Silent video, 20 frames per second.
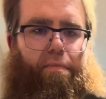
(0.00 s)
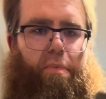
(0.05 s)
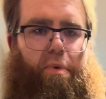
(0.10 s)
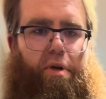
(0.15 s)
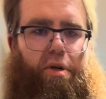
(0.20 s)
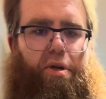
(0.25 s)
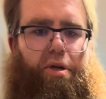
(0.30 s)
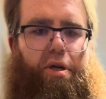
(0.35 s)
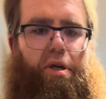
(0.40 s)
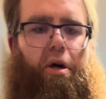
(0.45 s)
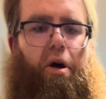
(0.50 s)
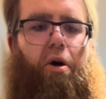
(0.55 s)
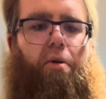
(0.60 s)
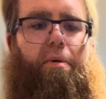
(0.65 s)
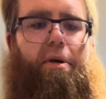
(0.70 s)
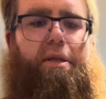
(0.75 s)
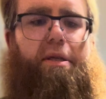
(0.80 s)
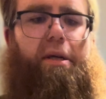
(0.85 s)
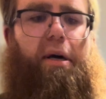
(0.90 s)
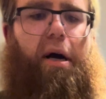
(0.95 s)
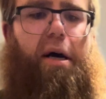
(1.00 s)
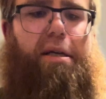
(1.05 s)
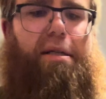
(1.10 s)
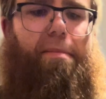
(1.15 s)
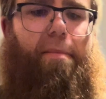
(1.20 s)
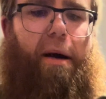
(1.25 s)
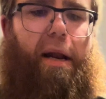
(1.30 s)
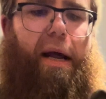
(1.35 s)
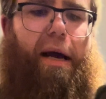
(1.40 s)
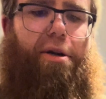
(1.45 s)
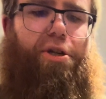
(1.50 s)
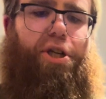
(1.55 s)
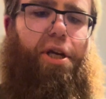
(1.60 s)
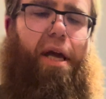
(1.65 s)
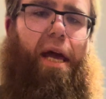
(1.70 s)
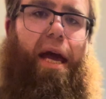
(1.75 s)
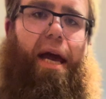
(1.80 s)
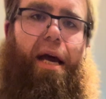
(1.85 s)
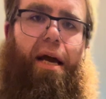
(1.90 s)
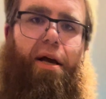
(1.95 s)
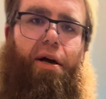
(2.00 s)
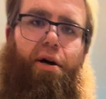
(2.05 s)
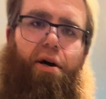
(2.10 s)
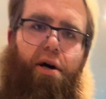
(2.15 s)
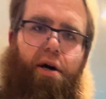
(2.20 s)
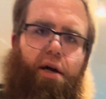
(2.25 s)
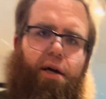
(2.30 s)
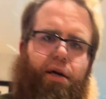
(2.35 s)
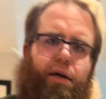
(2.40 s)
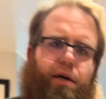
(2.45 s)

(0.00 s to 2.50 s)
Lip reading: she always talks about how she can't cook.